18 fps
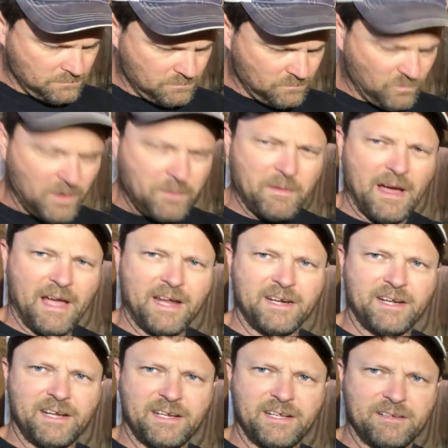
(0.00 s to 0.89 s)
We may
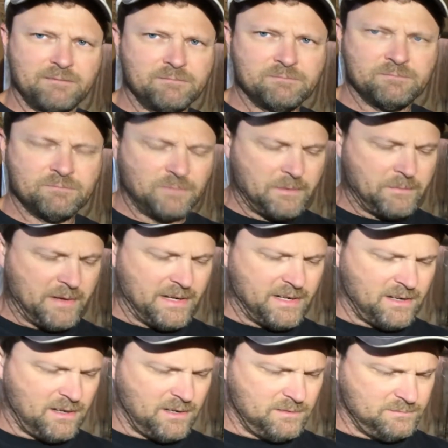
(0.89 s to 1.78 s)
need it, we may
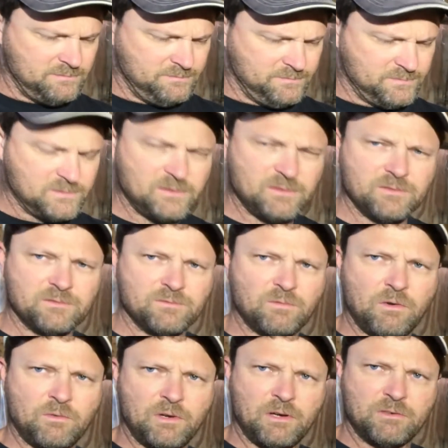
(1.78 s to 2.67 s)
not.
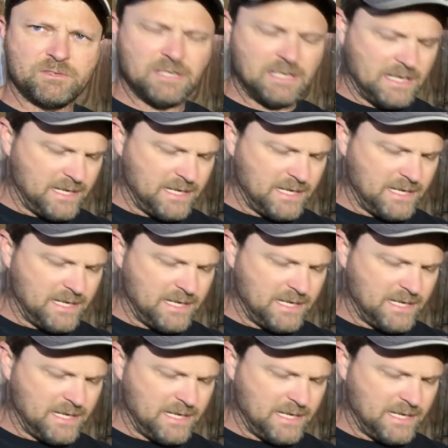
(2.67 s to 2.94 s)
Won't know till I